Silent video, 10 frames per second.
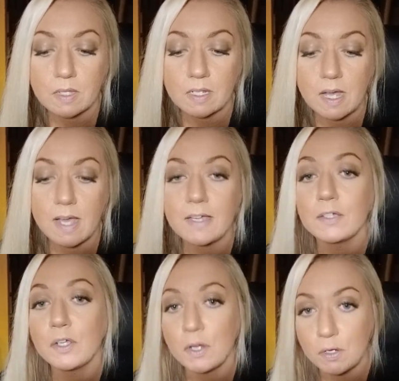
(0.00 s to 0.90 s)
And I
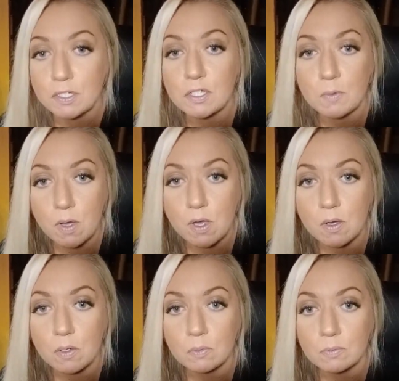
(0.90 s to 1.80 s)
encourage you
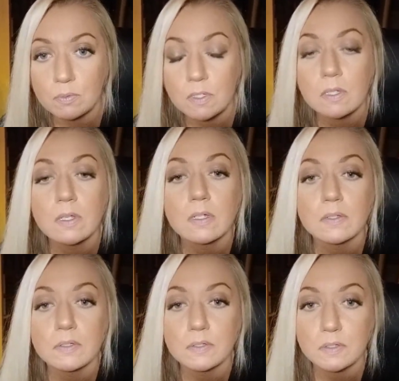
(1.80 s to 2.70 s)
all
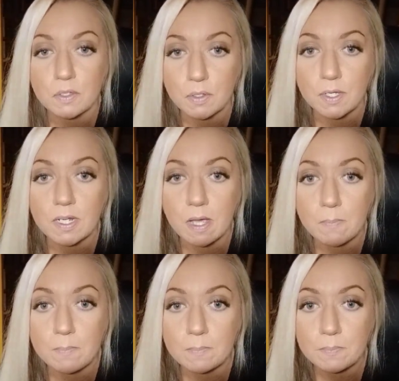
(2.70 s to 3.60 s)
to look it
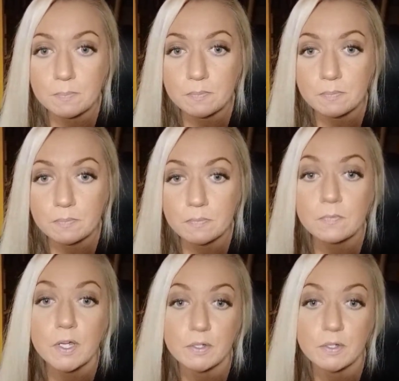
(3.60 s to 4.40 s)
up for